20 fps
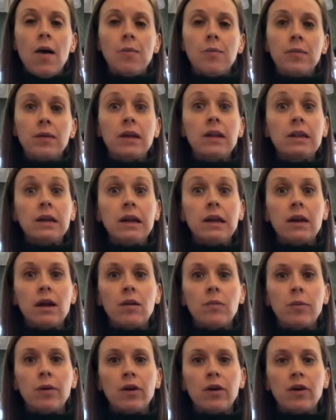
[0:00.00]
clean
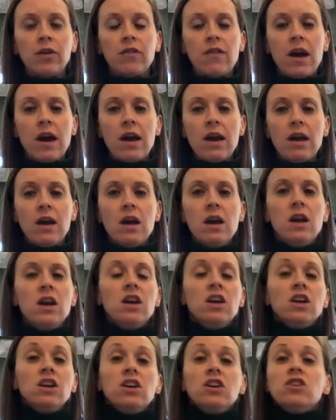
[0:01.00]
and purify.
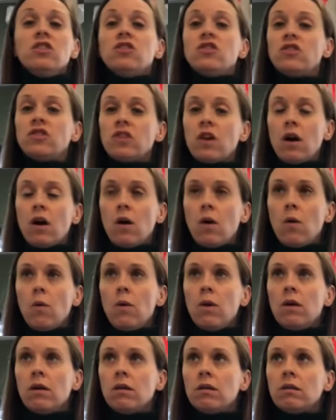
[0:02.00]
So
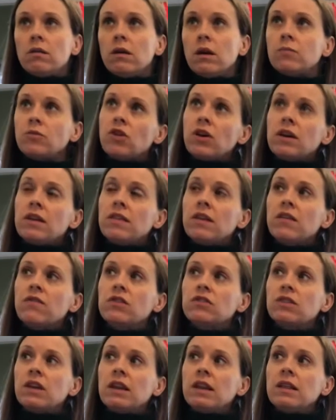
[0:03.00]
I'm trying to think if
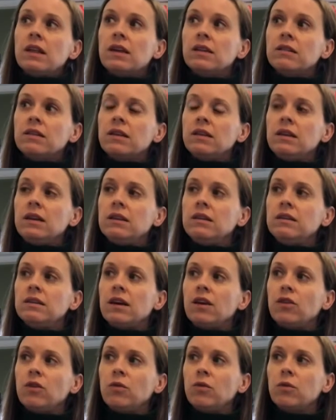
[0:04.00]
there's anything else I need to
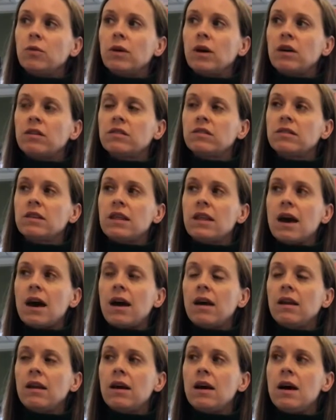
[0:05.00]
tell you in regards to
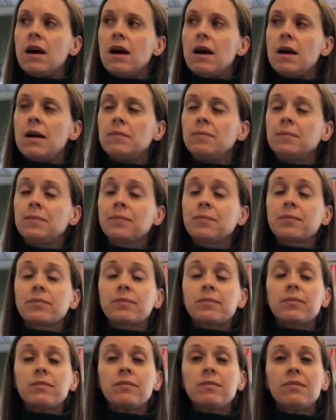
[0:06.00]
that.
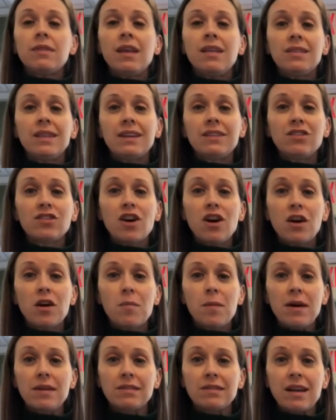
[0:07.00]
Let's talk
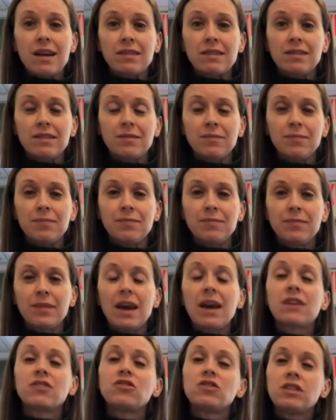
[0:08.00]
about scents.
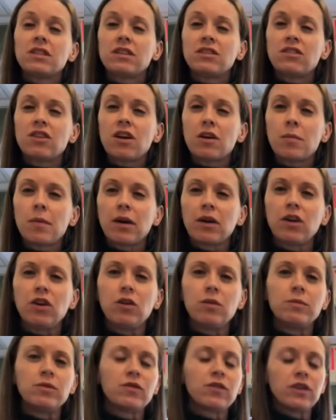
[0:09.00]
Actually, let's talk about
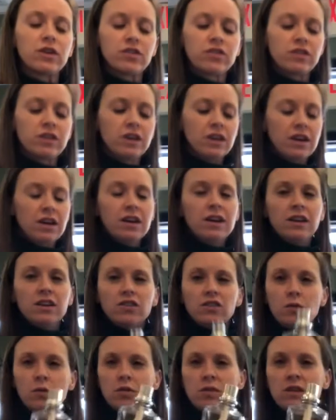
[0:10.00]
cubes first.
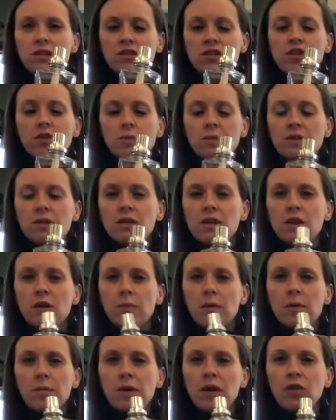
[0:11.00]
So this cube is a little
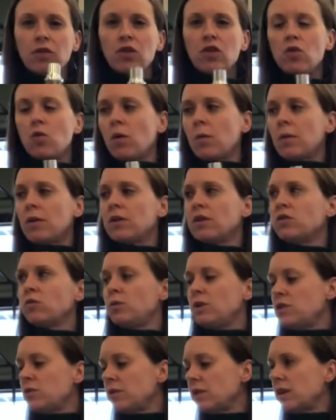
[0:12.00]
bit bigger than normal because we
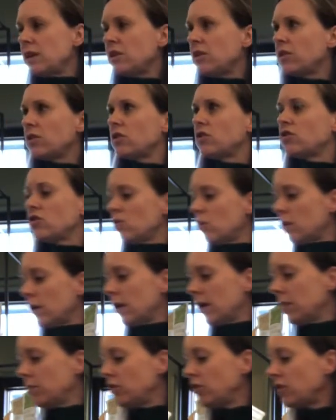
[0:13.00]
use it here at the store,
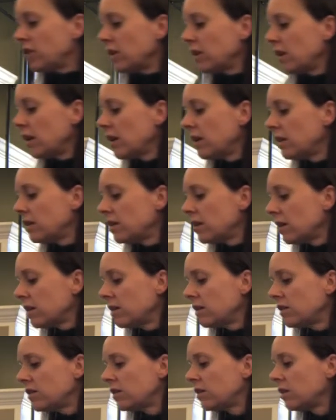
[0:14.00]
and I'm just gonna kind of tuck this